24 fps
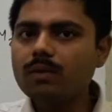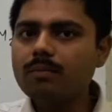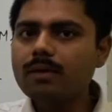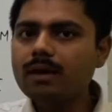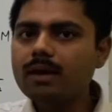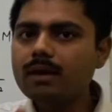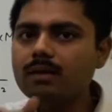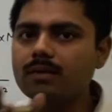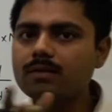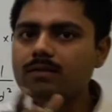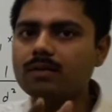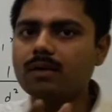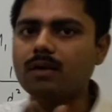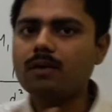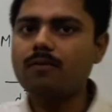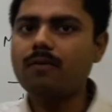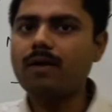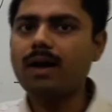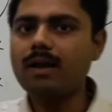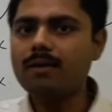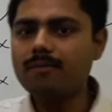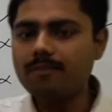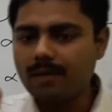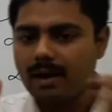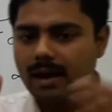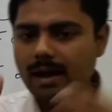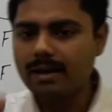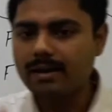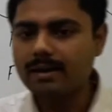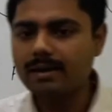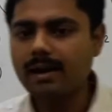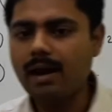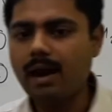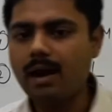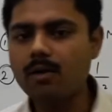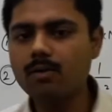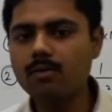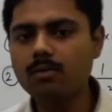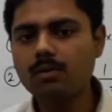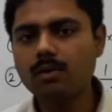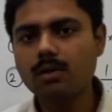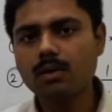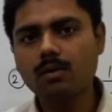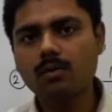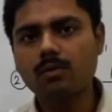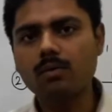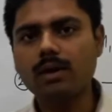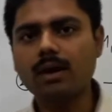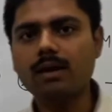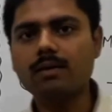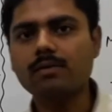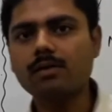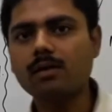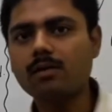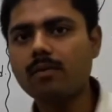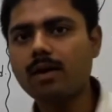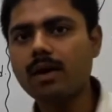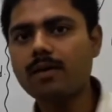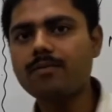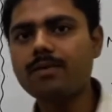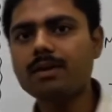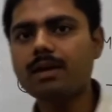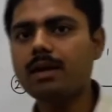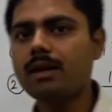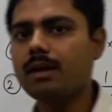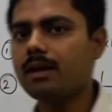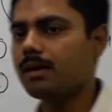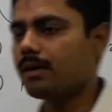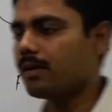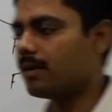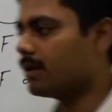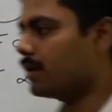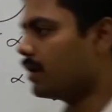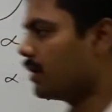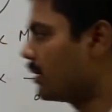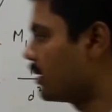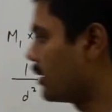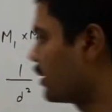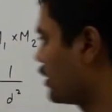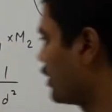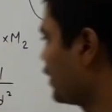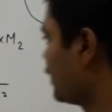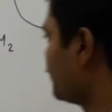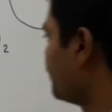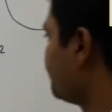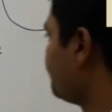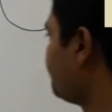may not survive like now we are surviving here on earth.